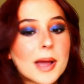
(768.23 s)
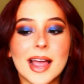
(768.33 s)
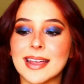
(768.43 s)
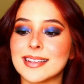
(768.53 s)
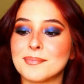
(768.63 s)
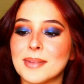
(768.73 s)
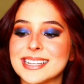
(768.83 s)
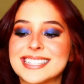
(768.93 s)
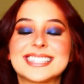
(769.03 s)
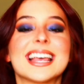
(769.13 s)
my
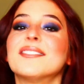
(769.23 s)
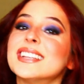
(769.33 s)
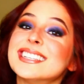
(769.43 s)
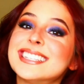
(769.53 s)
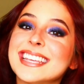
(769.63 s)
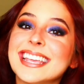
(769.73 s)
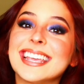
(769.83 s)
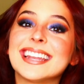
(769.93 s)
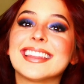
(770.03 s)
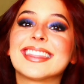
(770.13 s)

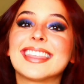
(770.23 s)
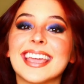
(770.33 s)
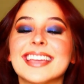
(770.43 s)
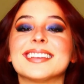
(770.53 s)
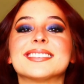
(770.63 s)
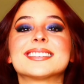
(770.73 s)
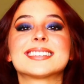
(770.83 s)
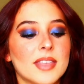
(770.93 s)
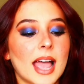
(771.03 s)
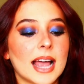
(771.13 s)
17
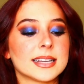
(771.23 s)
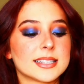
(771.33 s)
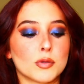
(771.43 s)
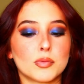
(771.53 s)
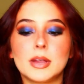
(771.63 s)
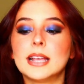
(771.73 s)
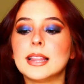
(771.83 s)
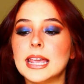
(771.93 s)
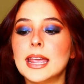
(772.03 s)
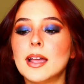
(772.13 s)
things that
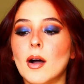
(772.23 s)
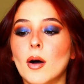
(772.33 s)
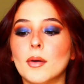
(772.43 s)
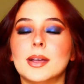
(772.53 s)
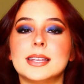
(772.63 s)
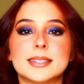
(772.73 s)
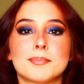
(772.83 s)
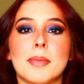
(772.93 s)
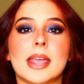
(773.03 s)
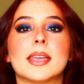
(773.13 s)
really
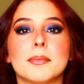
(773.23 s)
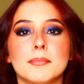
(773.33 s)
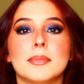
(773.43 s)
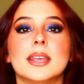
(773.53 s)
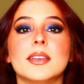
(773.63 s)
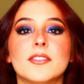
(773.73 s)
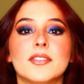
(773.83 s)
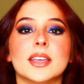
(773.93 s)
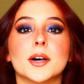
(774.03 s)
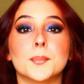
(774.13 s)
always make me
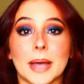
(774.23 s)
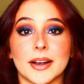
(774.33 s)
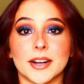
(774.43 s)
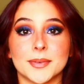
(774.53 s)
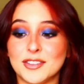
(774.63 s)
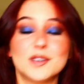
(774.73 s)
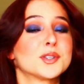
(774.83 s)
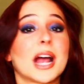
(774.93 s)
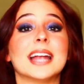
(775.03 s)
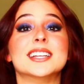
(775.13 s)
feel better. If you
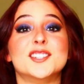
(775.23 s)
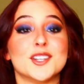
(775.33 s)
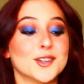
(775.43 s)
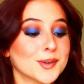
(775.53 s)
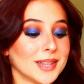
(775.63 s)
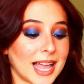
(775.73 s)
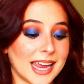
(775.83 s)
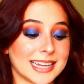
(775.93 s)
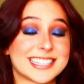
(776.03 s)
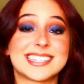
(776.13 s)
try to do
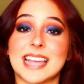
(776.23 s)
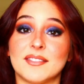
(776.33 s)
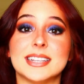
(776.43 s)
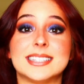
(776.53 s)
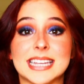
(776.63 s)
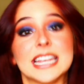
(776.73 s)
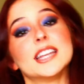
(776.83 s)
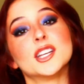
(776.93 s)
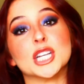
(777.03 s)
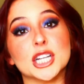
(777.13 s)
like
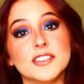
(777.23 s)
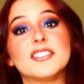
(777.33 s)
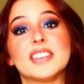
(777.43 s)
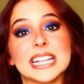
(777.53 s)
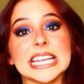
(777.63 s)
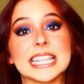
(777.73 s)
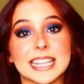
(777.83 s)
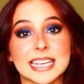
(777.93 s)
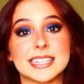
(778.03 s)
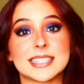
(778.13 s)
17 good feeling
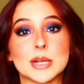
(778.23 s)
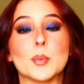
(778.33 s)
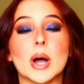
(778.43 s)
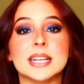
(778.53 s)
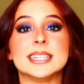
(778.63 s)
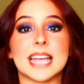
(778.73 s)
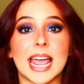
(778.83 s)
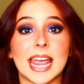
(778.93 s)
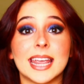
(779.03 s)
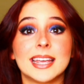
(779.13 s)
things in one
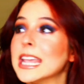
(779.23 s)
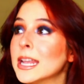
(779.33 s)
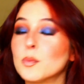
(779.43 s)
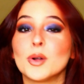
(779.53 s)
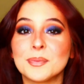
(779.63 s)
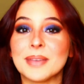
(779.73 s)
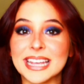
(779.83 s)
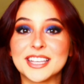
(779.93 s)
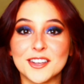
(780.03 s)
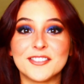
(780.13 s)
day, it will
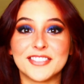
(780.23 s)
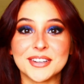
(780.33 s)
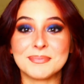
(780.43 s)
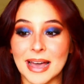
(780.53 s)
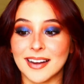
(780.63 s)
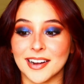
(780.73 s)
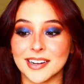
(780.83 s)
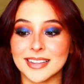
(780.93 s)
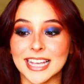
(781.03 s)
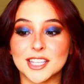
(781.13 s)
make you feel
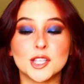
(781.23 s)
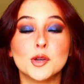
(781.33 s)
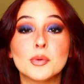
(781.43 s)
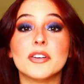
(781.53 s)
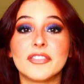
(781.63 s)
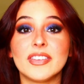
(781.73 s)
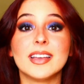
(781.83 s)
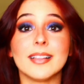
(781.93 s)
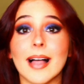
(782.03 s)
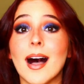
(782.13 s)
better. Like, you will
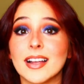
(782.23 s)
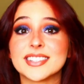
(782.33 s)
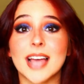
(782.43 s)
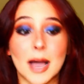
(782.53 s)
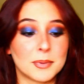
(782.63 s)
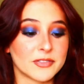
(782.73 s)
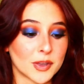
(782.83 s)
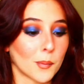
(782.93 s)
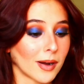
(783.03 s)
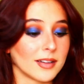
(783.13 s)
feel on top of
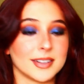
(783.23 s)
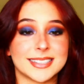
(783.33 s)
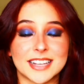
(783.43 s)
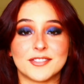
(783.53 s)
the world